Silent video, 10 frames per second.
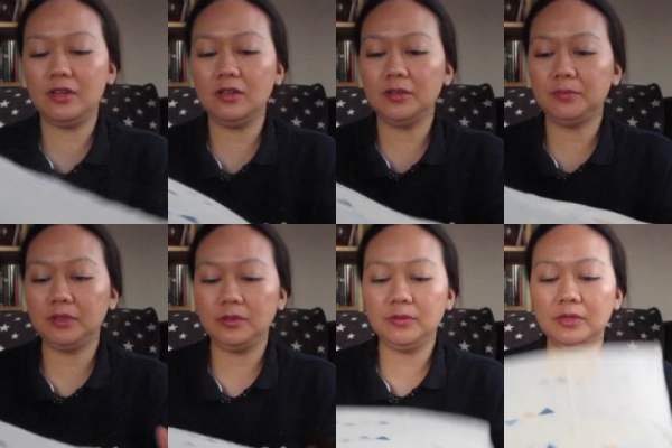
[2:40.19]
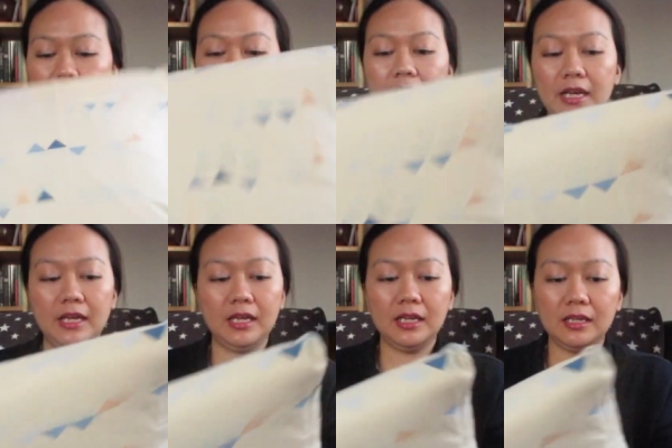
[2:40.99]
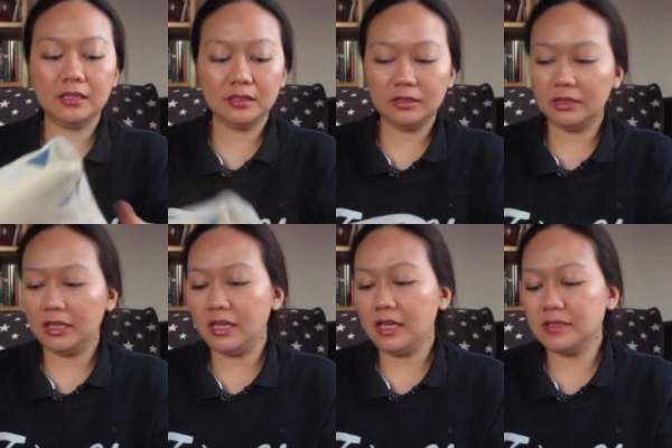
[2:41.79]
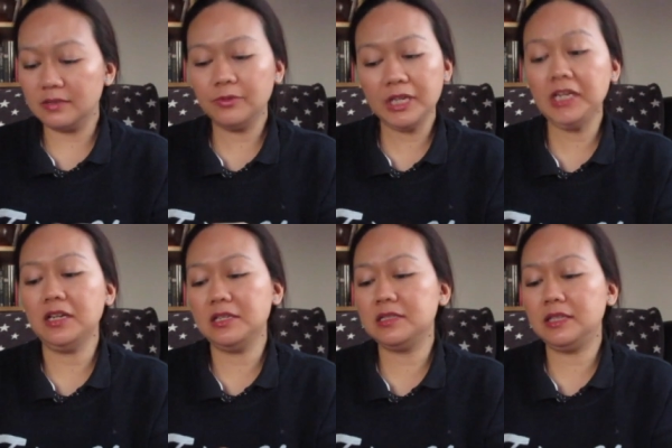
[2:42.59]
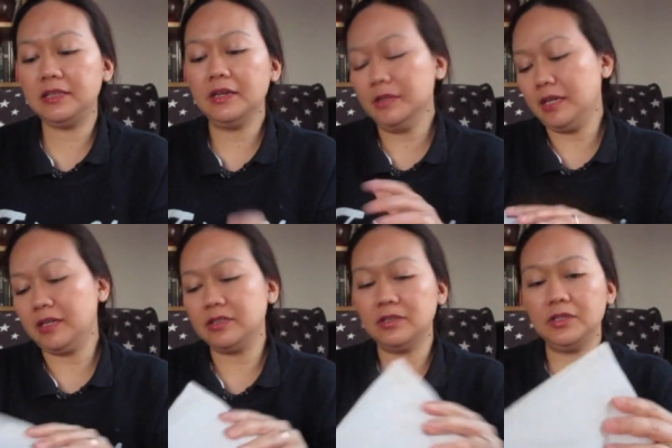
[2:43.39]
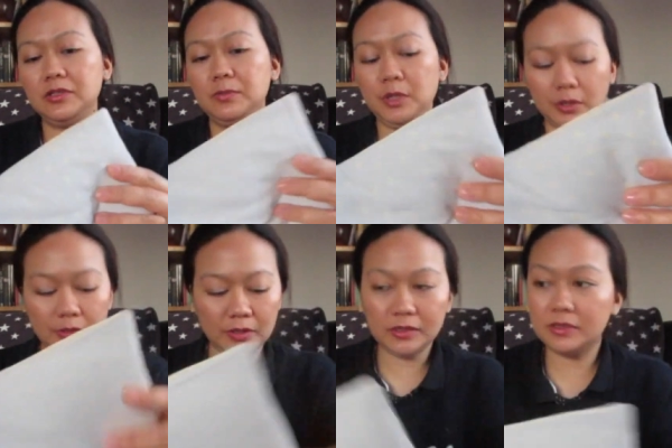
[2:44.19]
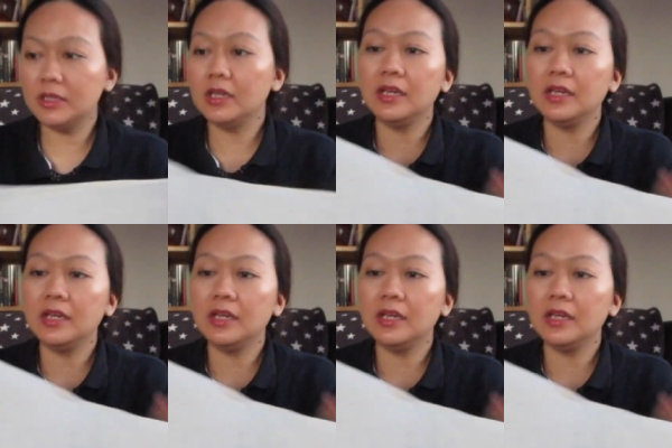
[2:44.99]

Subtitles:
the color blue, and it's really nicely done actually, to be honest.